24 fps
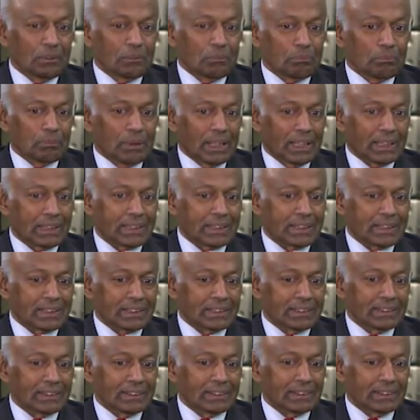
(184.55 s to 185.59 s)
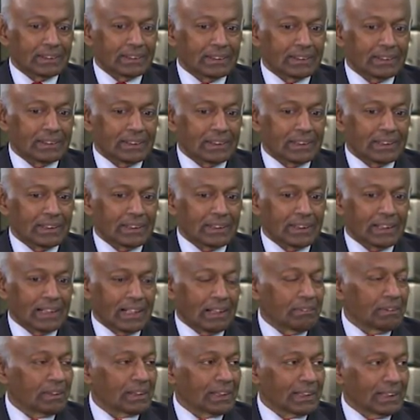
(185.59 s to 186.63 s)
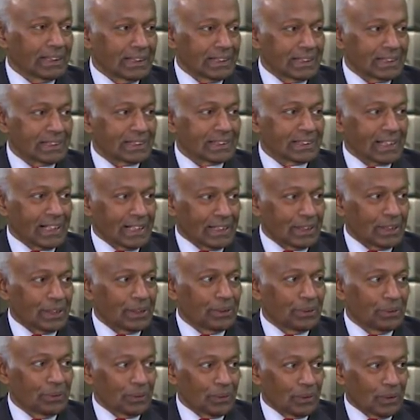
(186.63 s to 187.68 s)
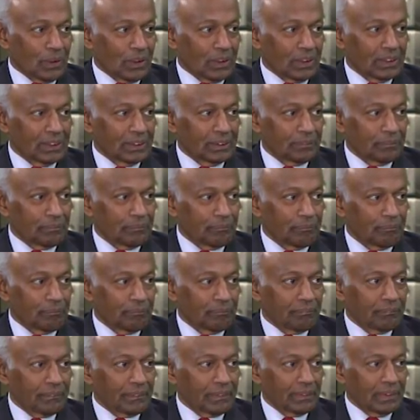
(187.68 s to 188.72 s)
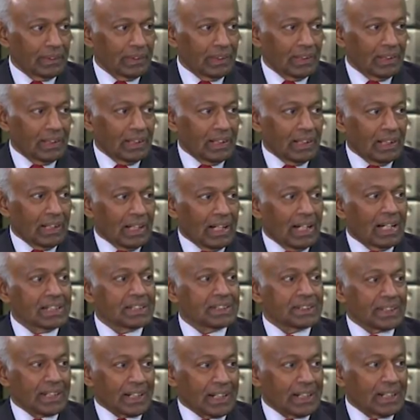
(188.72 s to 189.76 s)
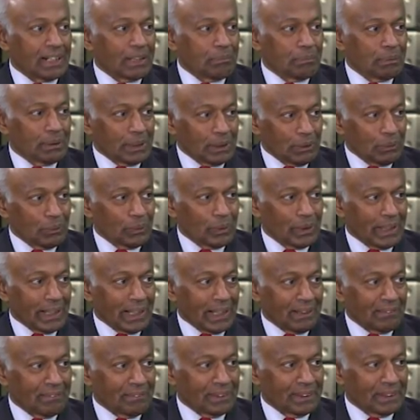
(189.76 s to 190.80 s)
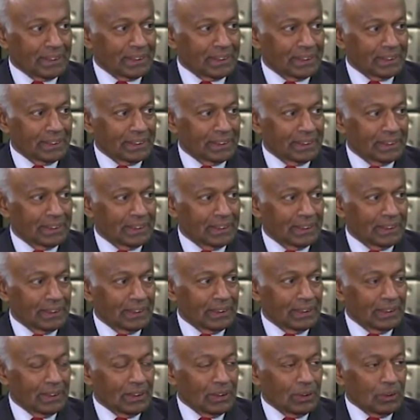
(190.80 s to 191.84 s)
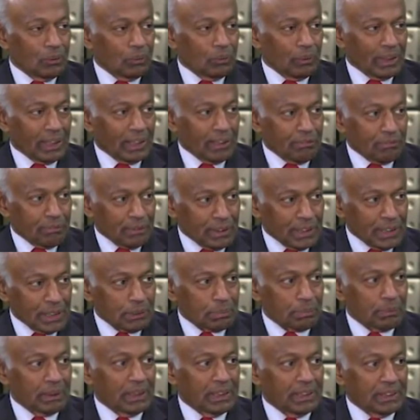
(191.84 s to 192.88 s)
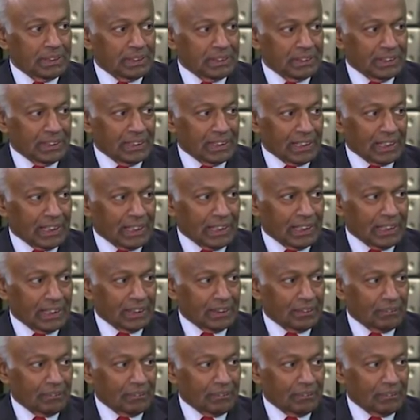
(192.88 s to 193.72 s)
But nevertheless, continued on. As serendipity would have it, when I finished my engineering,